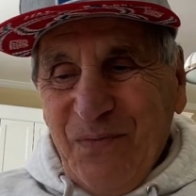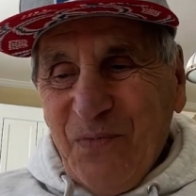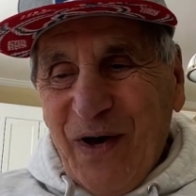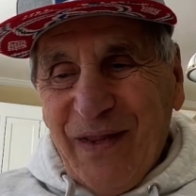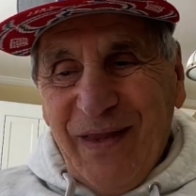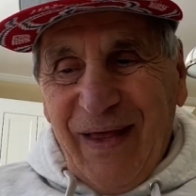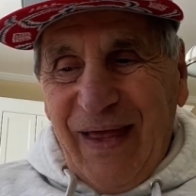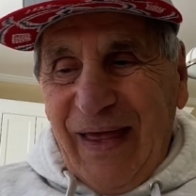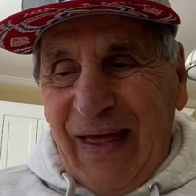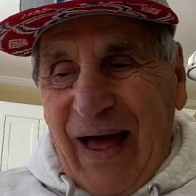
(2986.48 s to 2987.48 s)
But
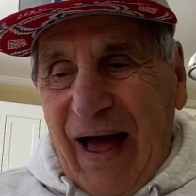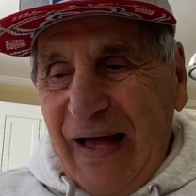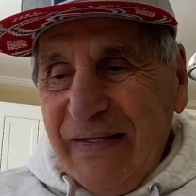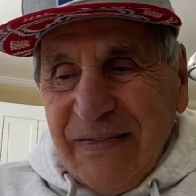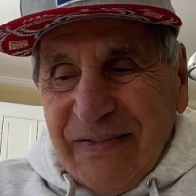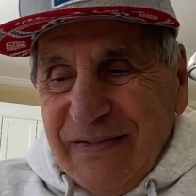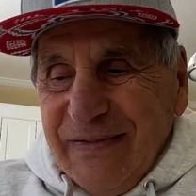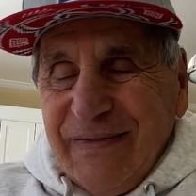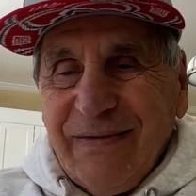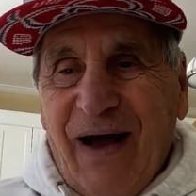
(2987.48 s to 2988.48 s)

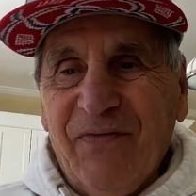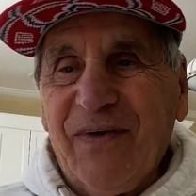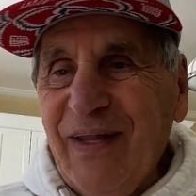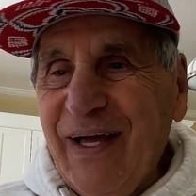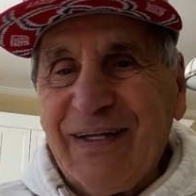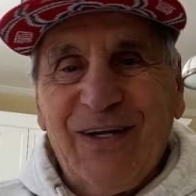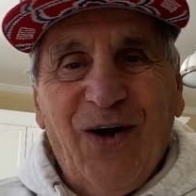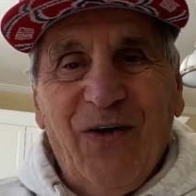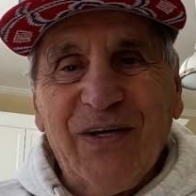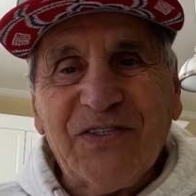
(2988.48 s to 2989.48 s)
I've collected
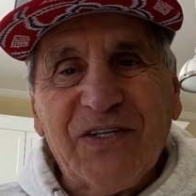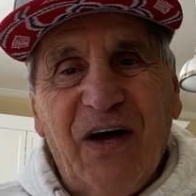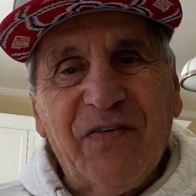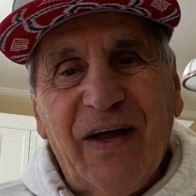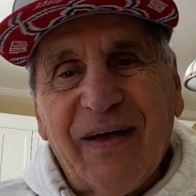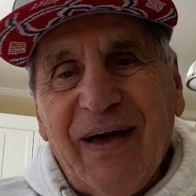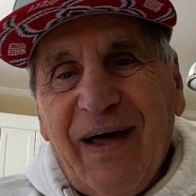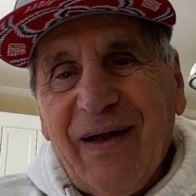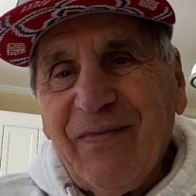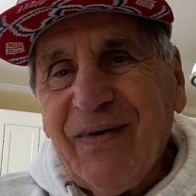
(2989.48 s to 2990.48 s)
all this stuff, and I
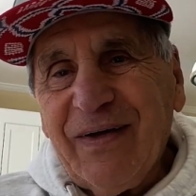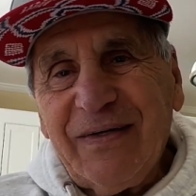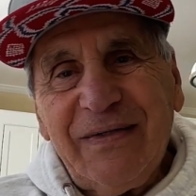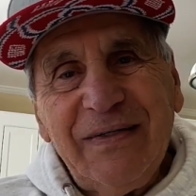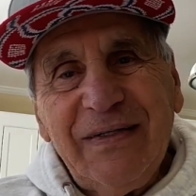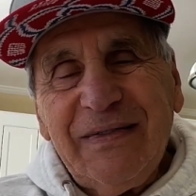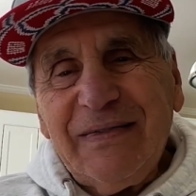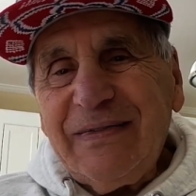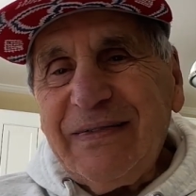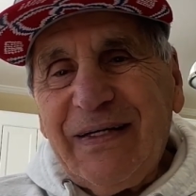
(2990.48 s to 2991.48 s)
kind of
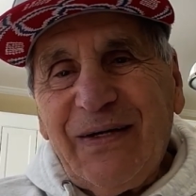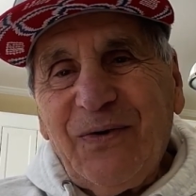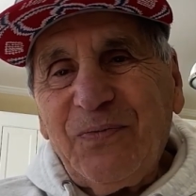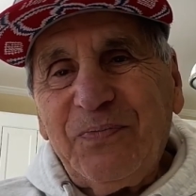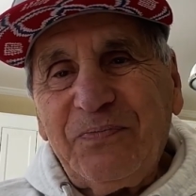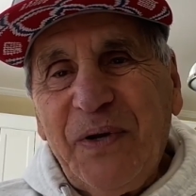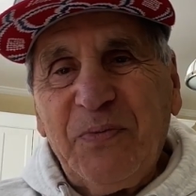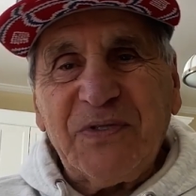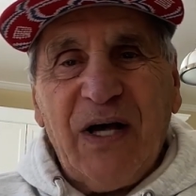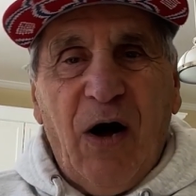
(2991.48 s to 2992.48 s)

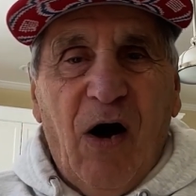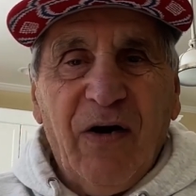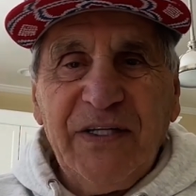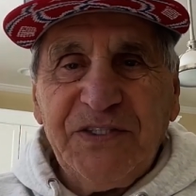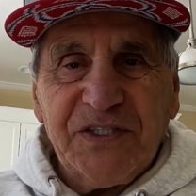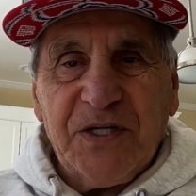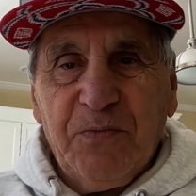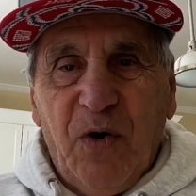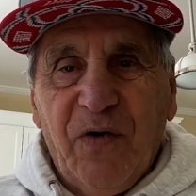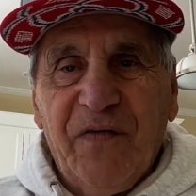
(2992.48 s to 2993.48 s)
people say, "Oh, he's just a
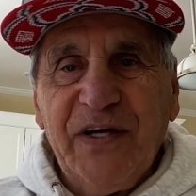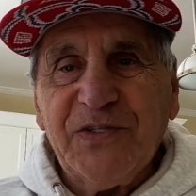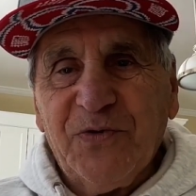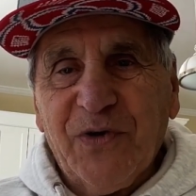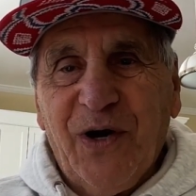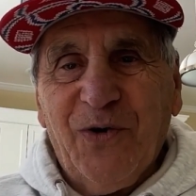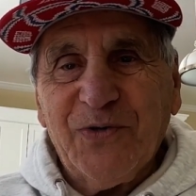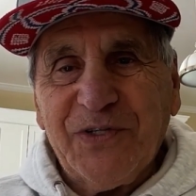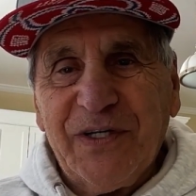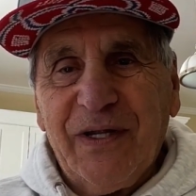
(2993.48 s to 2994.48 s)
motivational
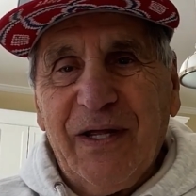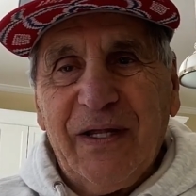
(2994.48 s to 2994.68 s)
coach," and